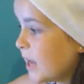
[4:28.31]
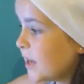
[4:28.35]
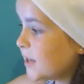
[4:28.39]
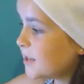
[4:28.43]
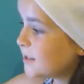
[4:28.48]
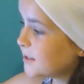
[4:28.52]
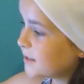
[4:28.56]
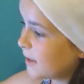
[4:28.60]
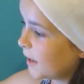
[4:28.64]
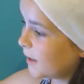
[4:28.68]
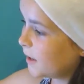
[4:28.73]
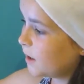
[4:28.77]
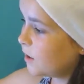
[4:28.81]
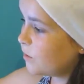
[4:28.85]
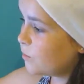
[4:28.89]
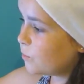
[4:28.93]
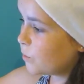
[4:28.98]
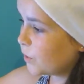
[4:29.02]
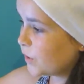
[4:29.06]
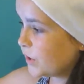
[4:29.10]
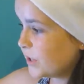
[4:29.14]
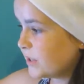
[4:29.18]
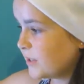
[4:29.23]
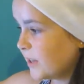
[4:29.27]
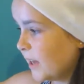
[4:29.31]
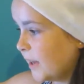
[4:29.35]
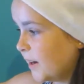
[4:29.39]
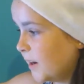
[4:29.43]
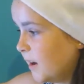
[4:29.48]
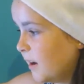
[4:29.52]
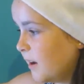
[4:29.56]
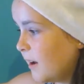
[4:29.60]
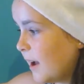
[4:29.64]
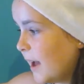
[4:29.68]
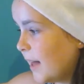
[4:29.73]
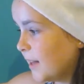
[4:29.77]
Santa? What is
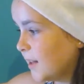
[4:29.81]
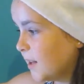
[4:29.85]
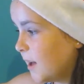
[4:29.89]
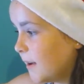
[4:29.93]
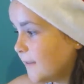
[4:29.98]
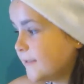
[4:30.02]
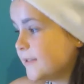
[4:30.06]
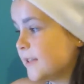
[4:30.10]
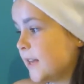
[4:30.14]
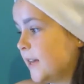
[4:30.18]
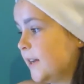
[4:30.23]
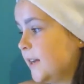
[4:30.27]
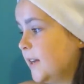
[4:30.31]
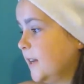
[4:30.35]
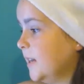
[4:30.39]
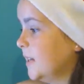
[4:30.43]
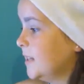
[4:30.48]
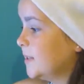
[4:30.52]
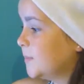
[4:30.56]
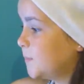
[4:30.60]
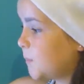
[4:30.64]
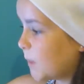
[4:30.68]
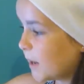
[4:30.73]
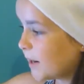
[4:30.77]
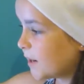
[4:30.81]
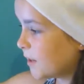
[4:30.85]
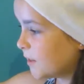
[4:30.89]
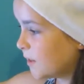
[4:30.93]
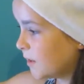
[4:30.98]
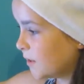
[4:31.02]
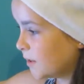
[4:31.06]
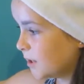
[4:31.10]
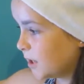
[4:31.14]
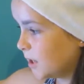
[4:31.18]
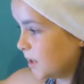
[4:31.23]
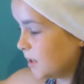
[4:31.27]
Santa? I love Santa. He's better
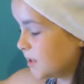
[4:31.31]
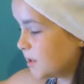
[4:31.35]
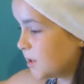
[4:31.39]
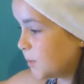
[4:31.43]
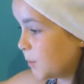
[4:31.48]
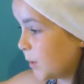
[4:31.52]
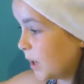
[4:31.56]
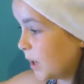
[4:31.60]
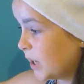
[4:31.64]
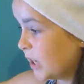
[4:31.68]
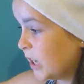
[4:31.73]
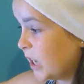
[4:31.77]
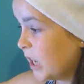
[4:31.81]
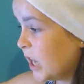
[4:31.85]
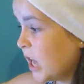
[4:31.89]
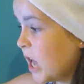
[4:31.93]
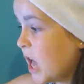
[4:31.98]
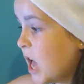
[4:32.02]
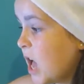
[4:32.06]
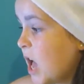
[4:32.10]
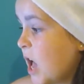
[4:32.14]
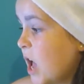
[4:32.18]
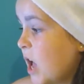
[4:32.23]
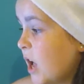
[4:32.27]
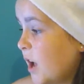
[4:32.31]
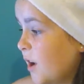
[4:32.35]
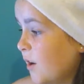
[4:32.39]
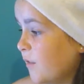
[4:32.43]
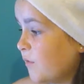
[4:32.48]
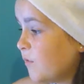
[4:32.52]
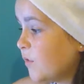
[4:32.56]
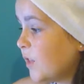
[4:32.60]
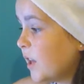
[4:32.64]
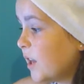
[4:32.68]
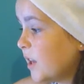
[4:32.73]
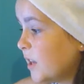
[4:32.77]
than the Easter Bunny. If
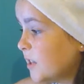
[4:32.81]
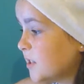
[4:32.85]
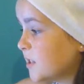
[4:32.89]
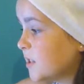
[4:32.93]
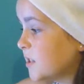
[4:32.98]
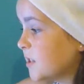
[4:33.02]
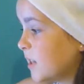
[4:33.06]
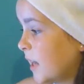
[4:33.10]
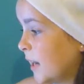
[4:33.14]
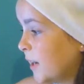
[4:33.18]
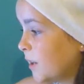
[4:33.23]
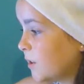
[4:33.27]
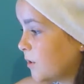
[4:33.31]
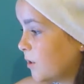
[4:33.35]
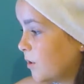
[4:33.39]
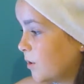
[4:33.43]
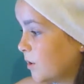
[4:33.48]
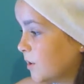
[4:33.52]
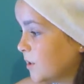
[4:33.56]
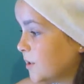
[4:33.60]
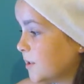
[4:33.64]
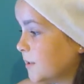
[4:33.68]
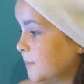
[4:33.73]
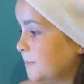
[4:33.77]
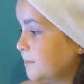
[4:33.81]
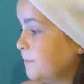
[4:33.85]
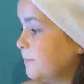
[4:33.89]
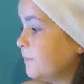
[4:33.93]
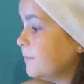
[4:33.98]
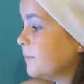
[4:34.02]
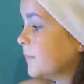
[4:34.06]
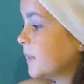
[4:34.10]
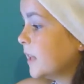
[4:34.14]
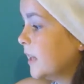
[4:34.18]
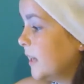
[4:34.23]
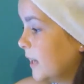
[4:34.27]
there is a Santa Claus,
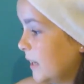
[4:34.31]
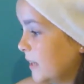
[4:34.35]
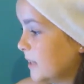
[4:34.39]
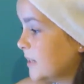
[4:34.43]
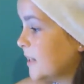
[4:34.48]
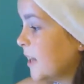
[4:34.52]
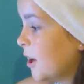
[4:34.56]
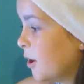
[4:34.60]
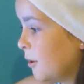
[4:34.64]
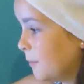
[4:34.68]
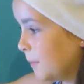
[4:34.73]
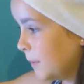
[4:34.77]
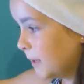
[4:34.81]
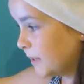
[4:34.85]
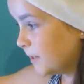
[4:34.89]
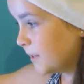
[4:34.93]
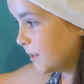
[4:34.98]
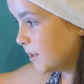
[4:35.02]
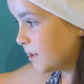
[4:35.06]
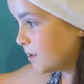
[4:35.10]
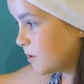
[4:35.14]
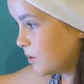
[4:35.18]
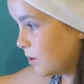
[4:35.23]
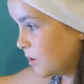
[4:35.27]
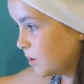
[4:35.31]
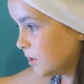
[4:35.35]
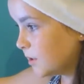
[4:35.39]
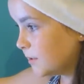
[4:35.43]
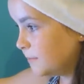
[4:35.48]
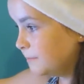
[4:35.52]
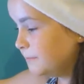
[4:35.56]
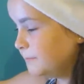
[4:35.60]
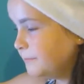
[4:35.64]
is there a Mrs. Claus?